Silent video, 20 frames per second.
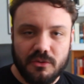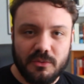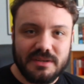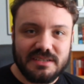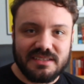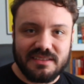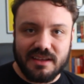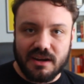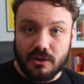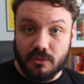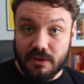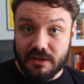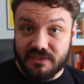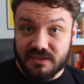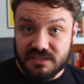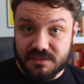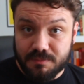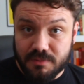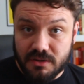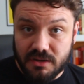The reason that I read
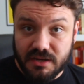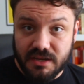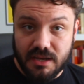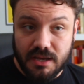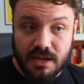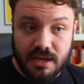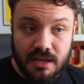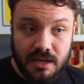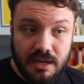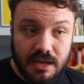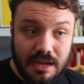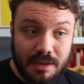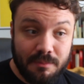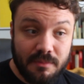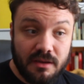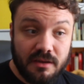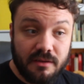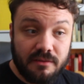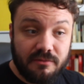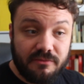this book, uh, I'm
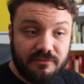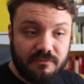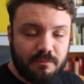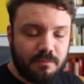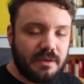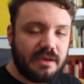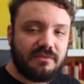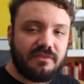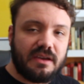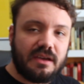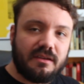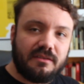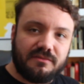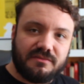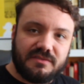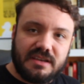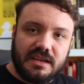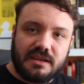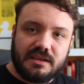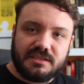a big fan
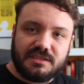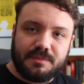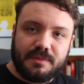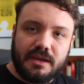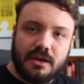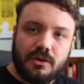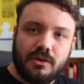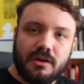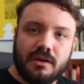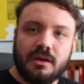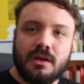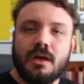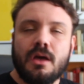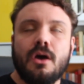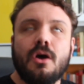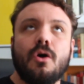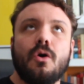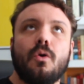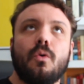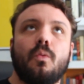of Dana Spiotta.
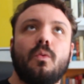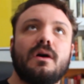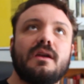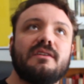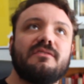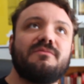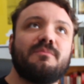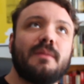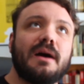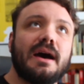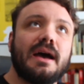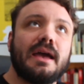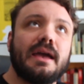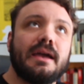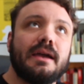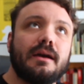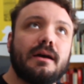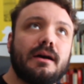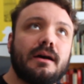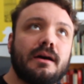One of
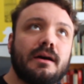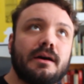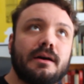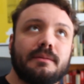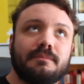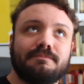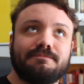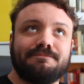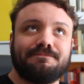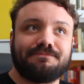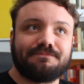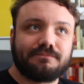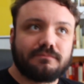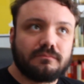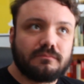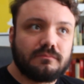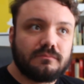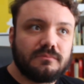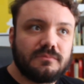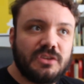my um,
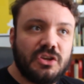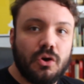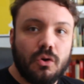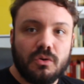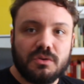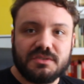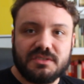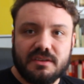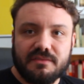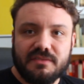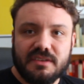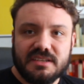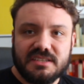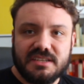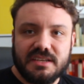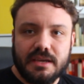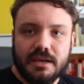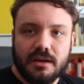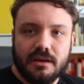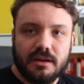goals of
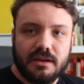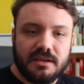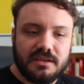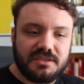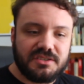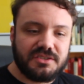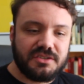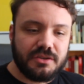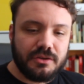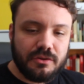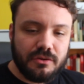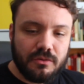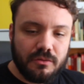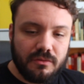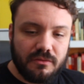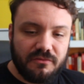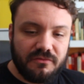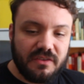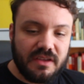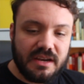this year is to
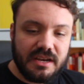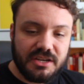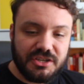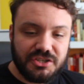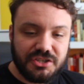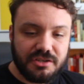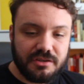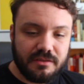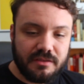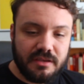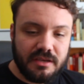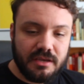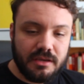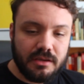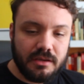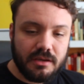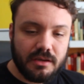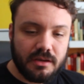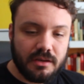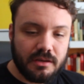finish
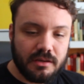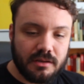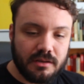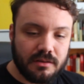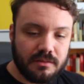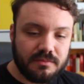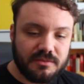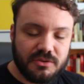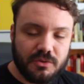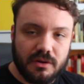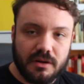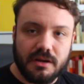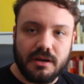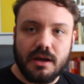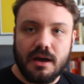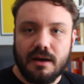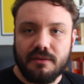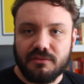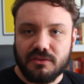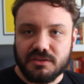the uh, sort of
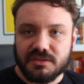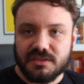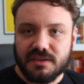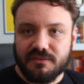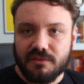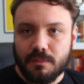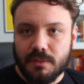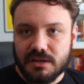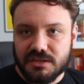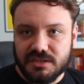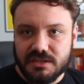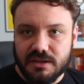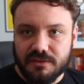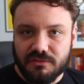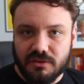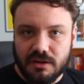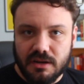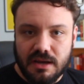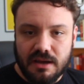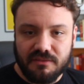novels of a bunch of
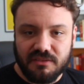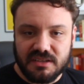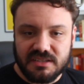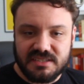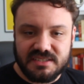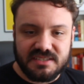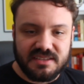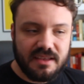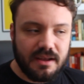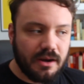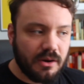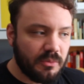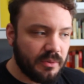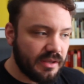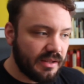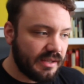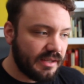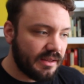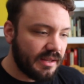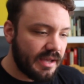different novelists that I
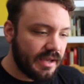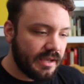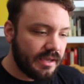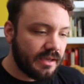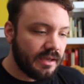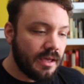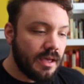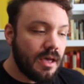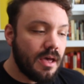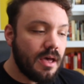really like,